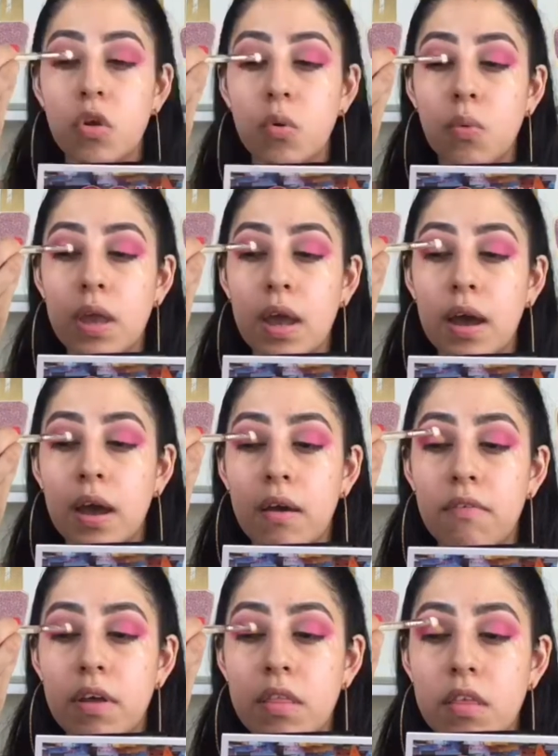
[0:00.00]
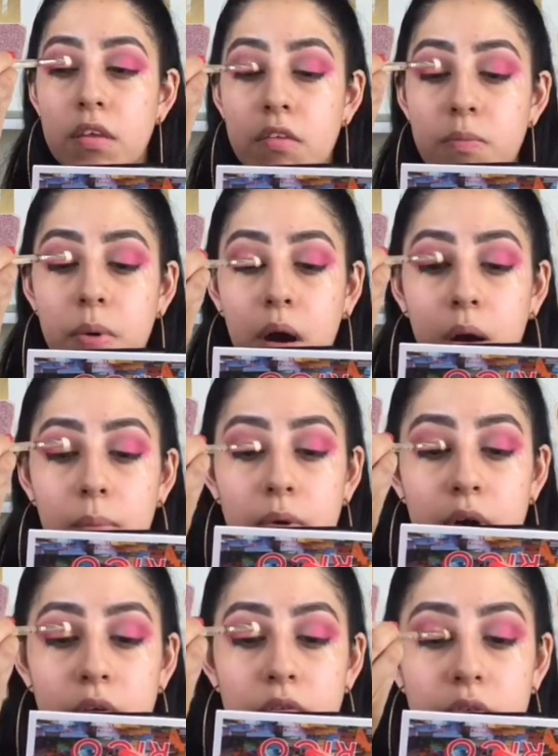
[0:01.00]
we have this pop
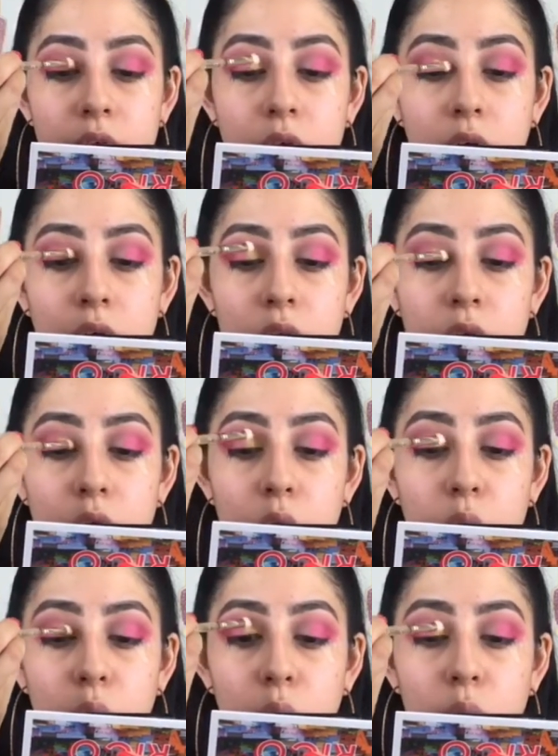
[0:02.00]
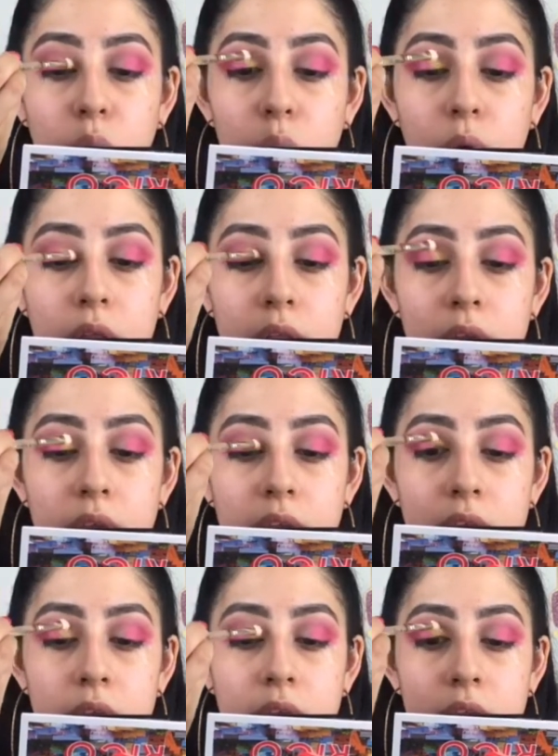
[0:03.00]
of color. Ooh, I
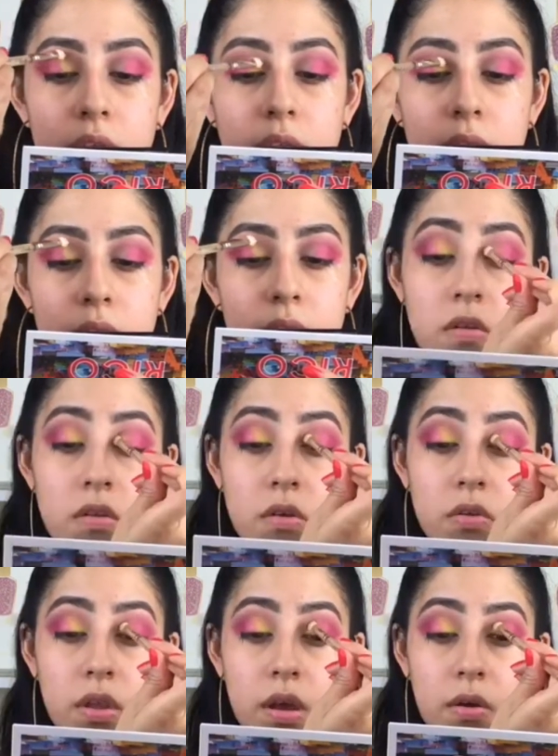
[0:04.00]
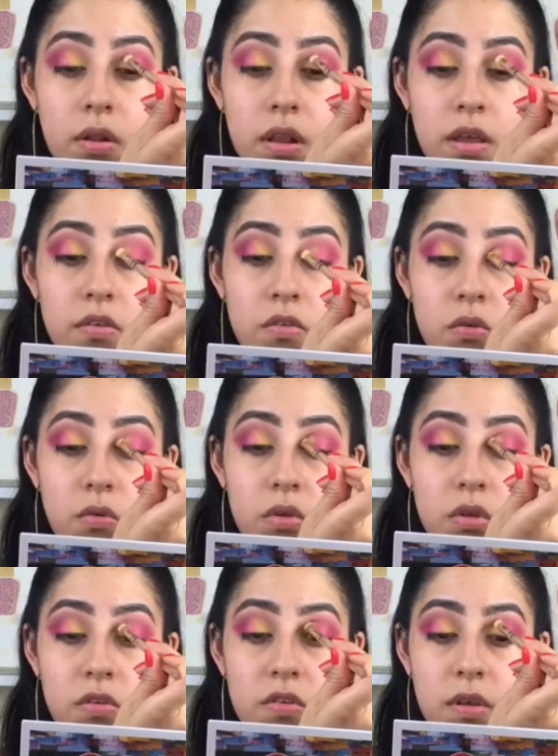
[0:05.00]
like it. So now let's do
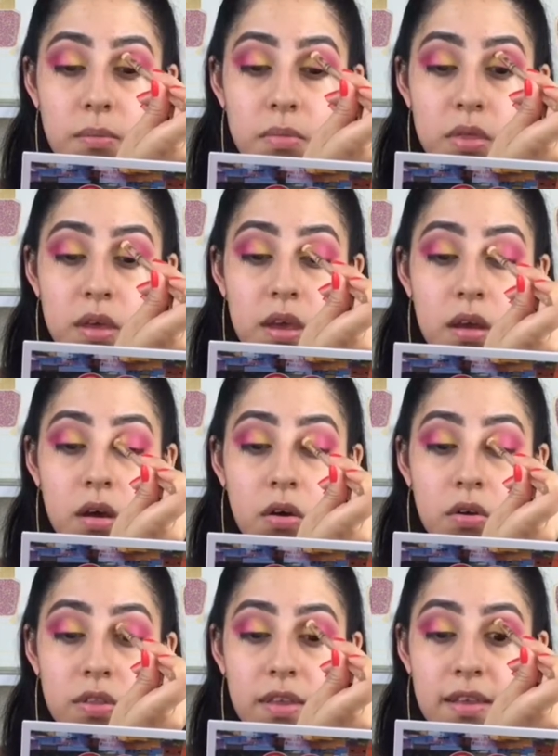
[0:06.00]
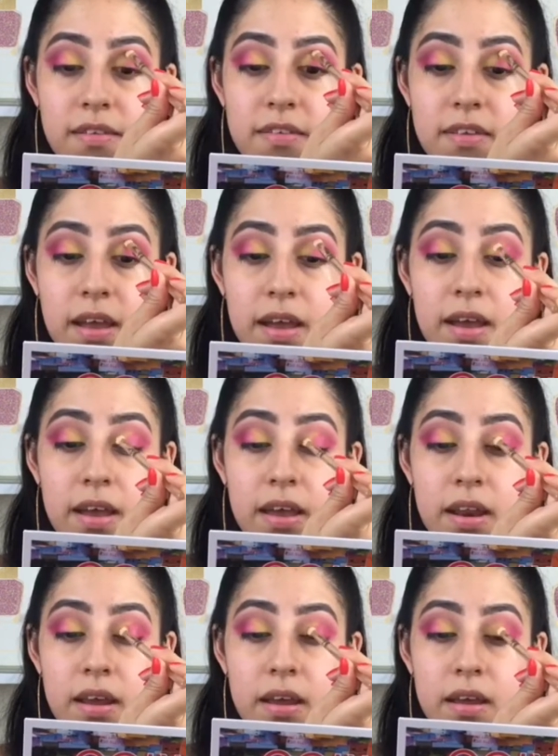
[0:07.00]
the same thing on this side.